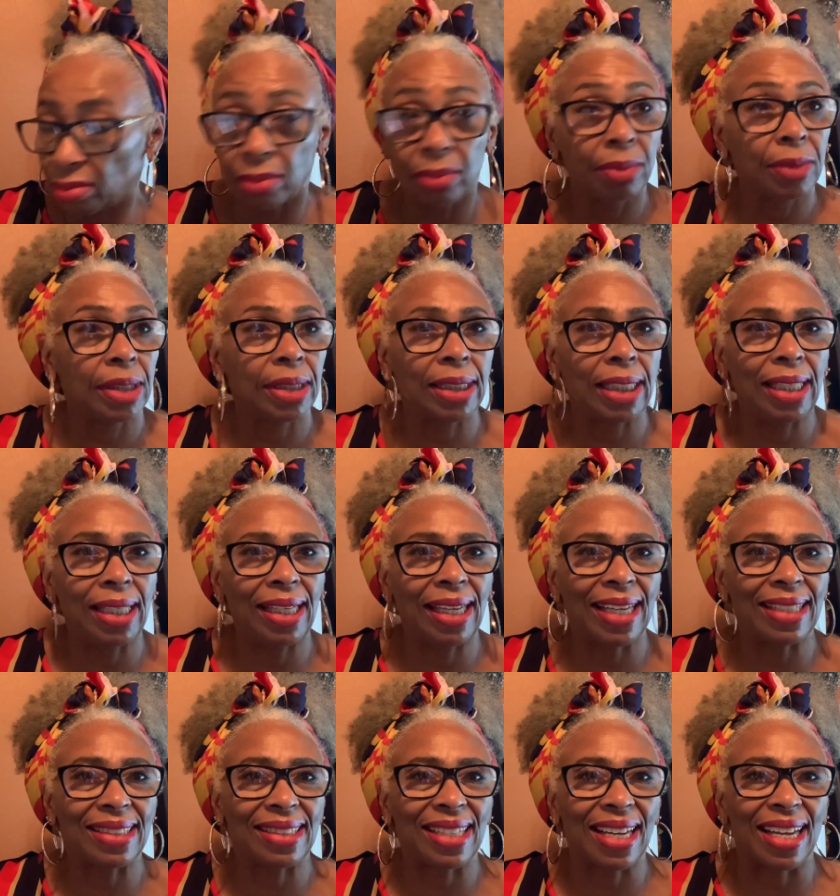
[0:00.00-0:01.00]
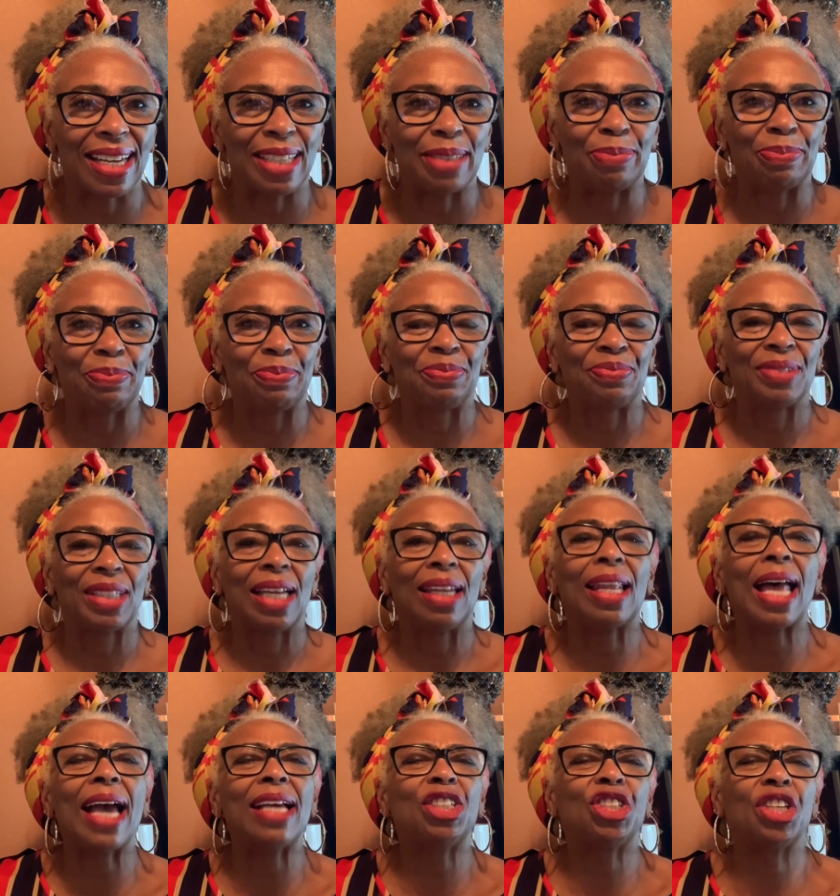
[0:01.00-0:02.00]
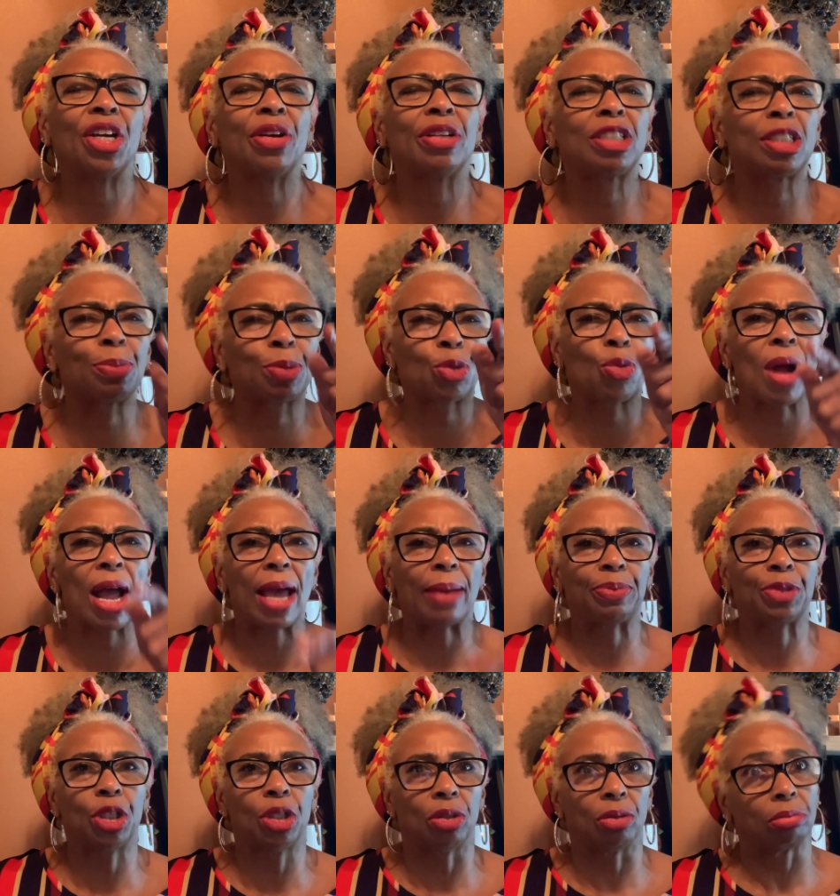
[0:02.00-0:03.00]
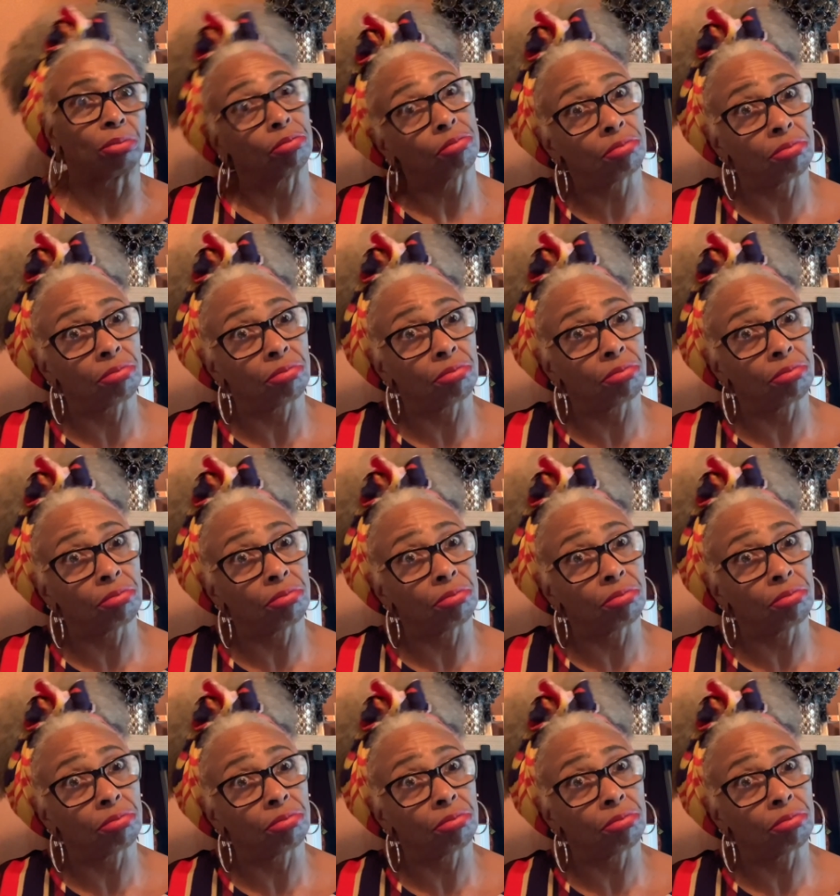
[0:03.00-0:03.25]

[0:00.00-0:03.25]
see you next time. Like, share, and subscribe too.